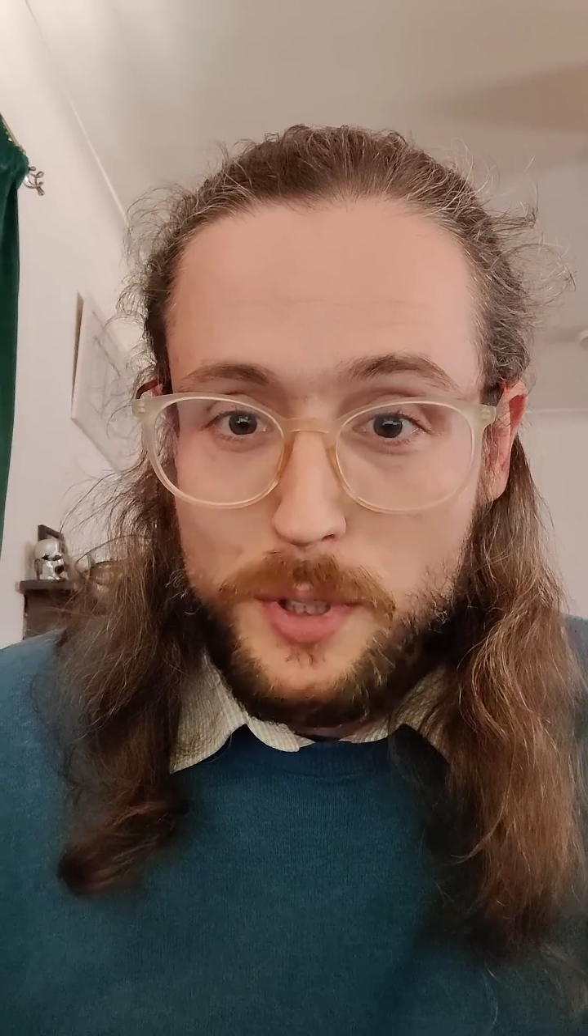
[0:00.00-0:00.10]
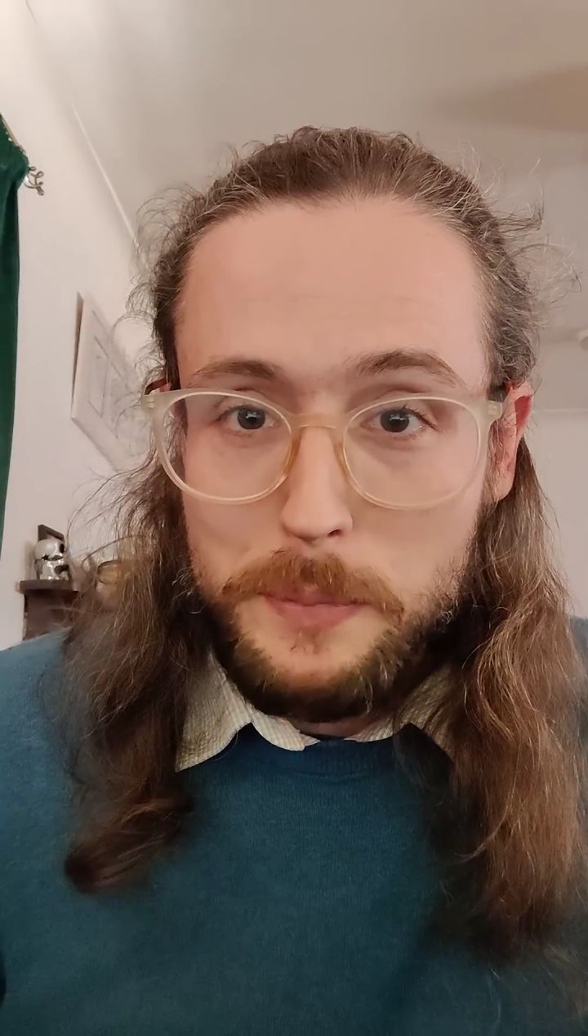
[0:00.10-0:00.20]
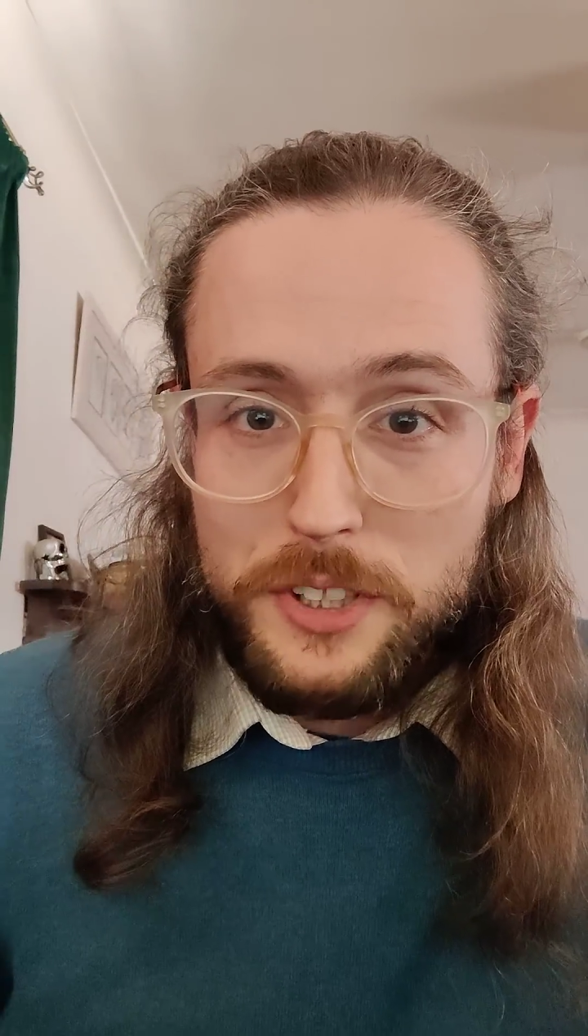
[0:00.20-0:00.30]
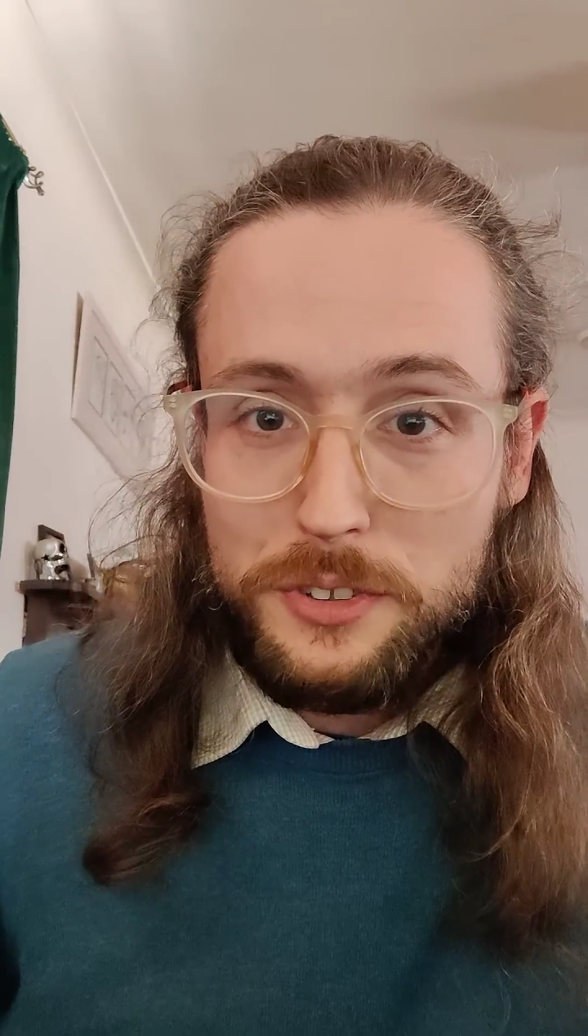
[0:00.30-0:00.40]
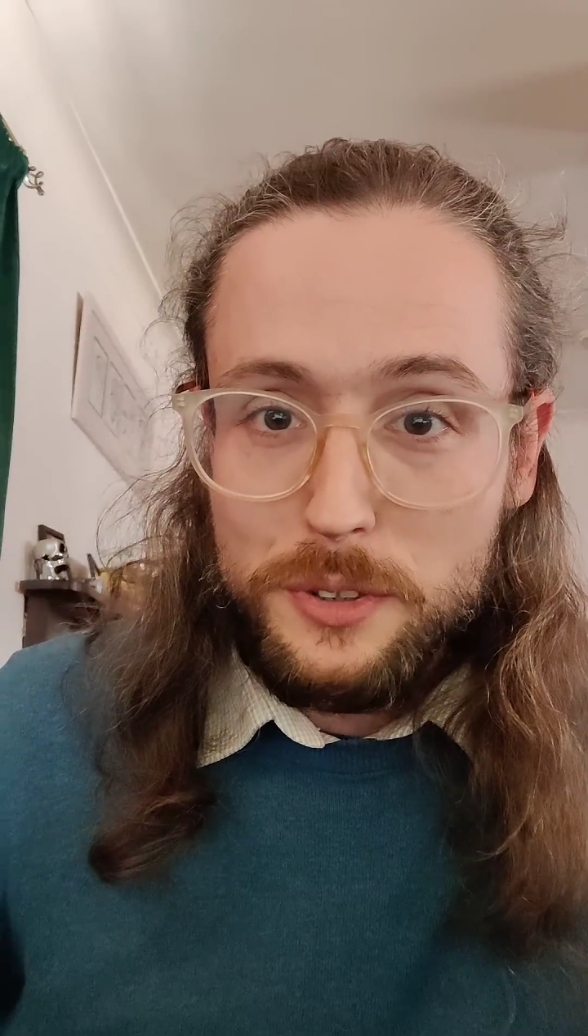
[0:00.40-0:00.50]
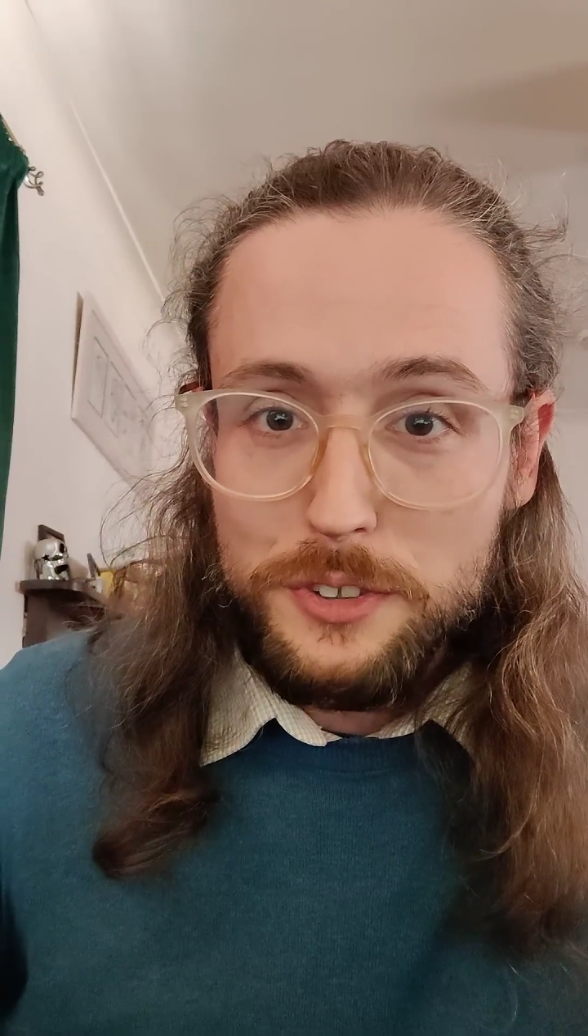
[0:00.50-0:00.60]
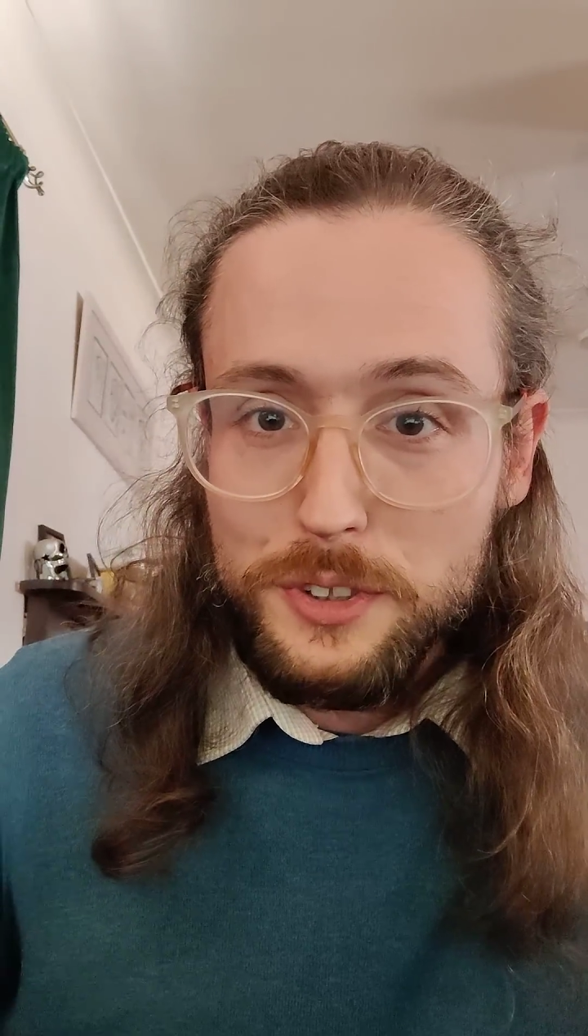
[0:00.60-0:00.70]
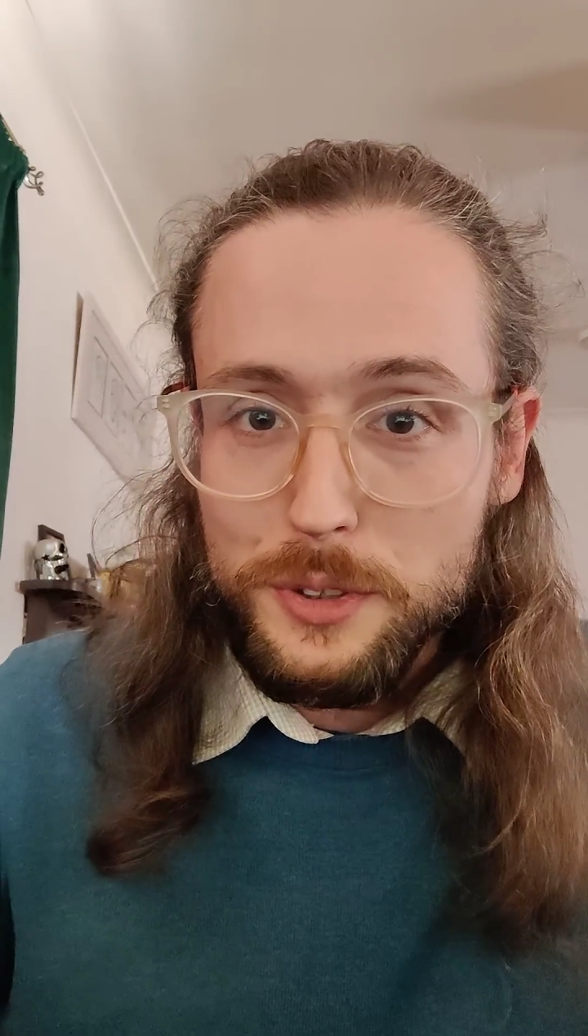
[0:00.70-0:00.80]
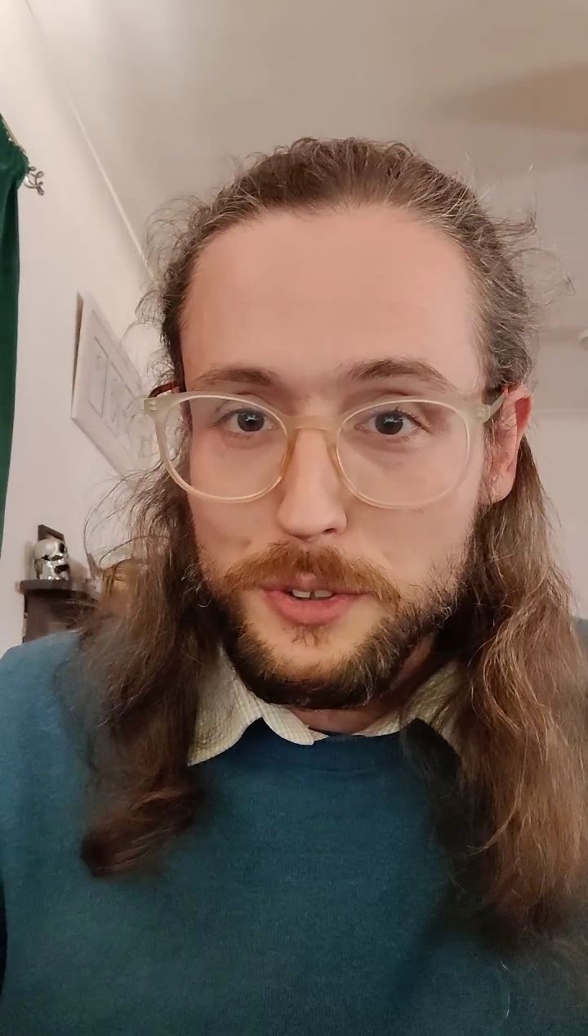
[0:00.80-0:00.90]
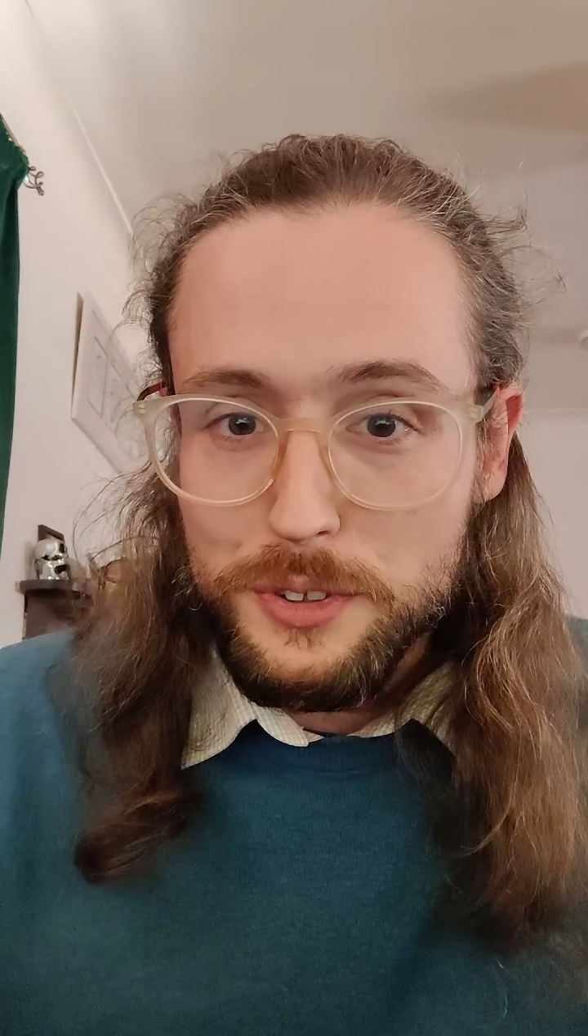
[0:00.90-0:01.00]
for more Scots
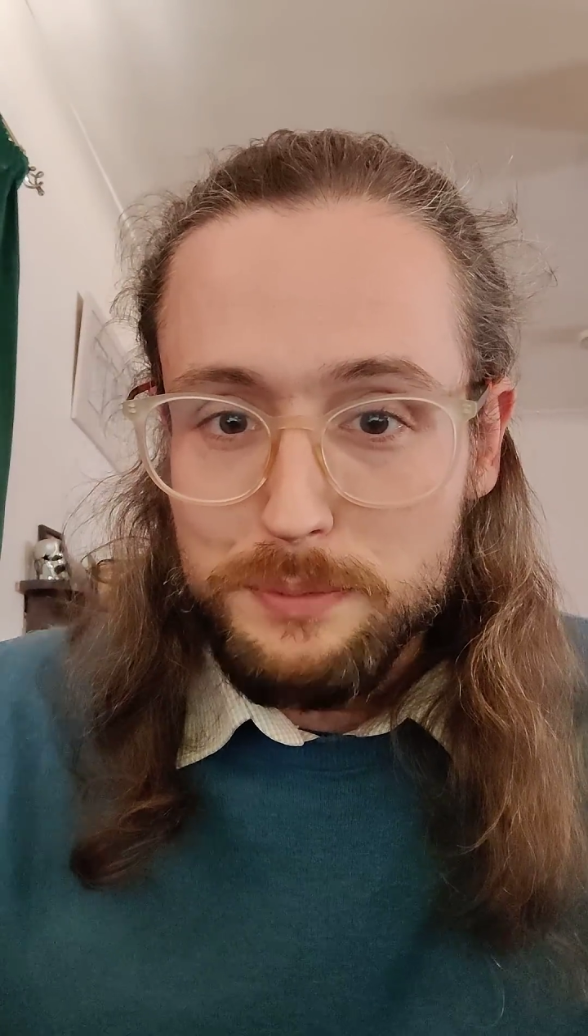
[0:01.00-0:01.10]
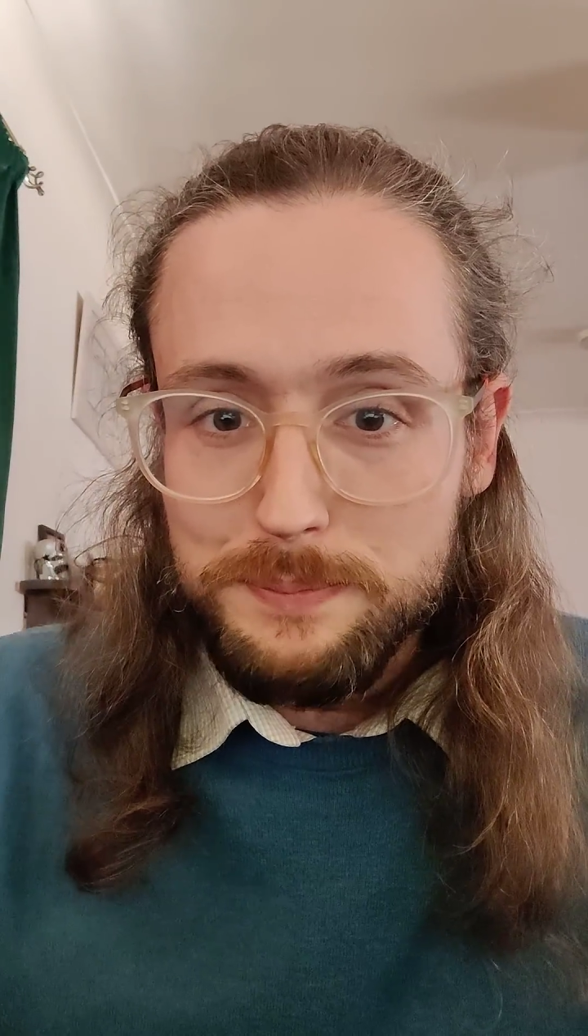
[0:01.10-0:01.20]
news.